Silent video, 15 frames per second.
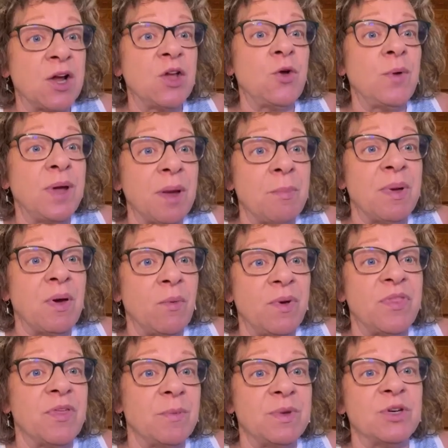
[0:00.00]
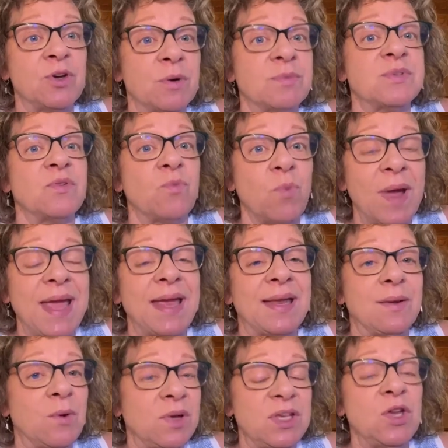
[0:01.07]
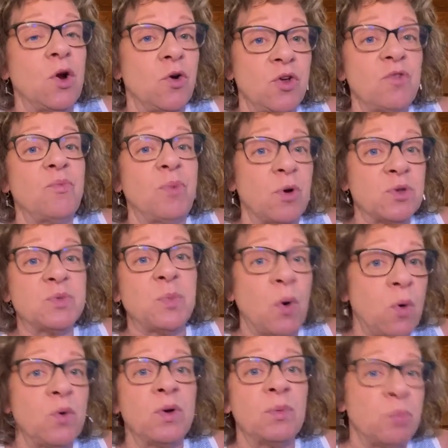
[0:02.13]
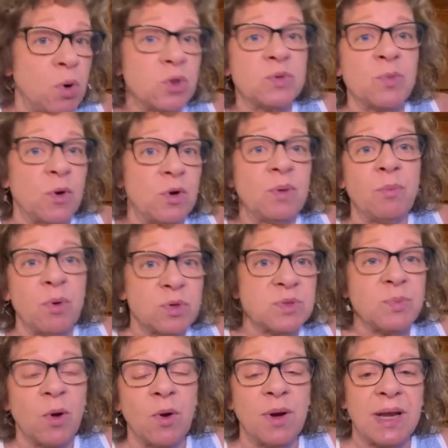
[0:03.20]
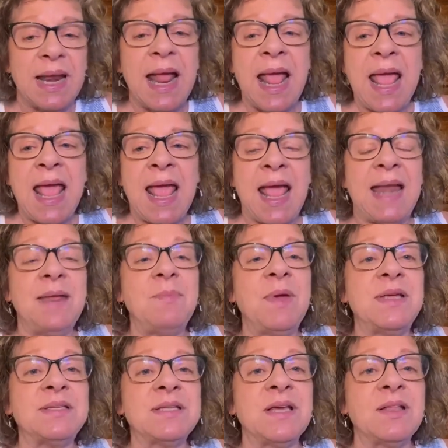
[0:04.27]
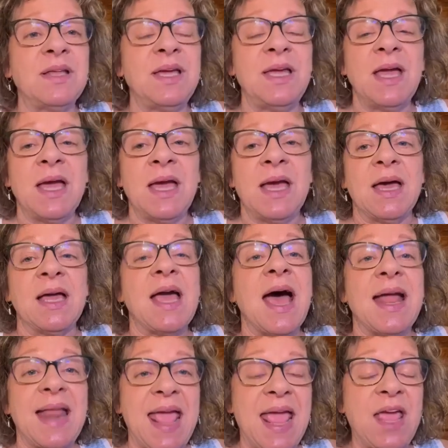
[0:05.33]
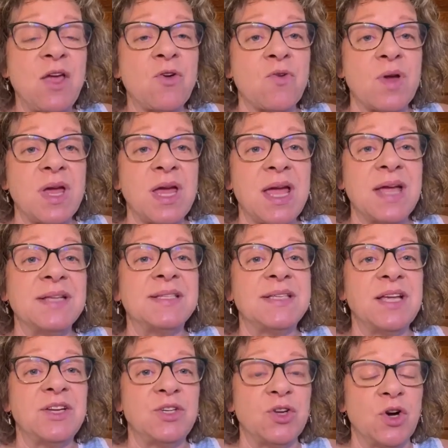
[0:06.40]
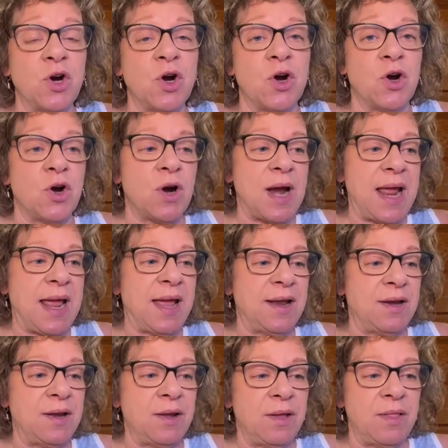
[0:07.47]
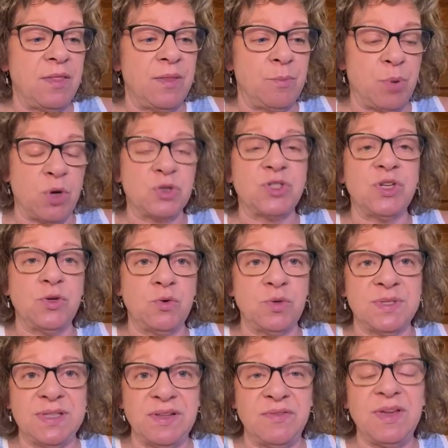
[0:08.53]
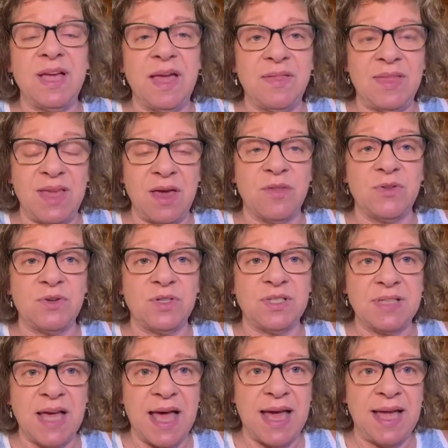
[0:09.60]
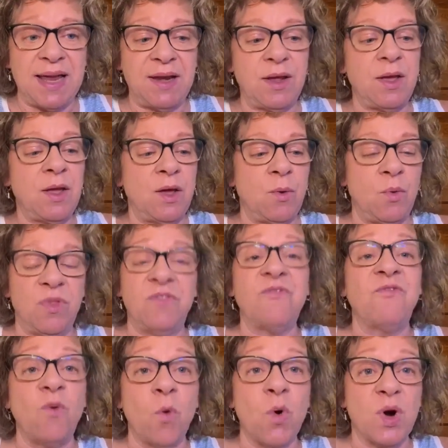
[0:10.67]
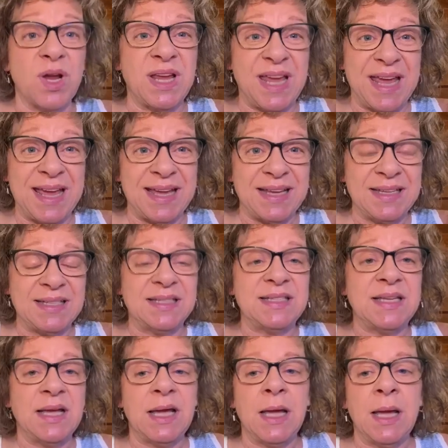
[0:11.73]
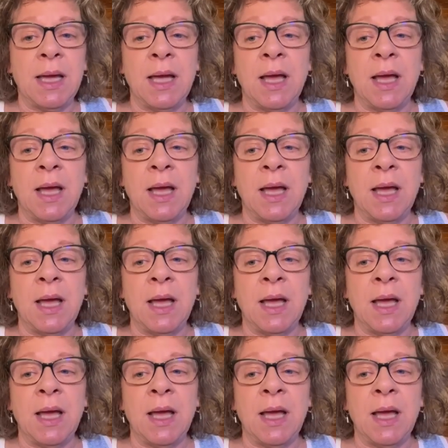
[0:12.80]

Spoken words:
arguing a bit with him in terms of wait. You know, you've postponed and postponed and postponed. And he basically got angry and said to her and the person who's living on the other side with four kids,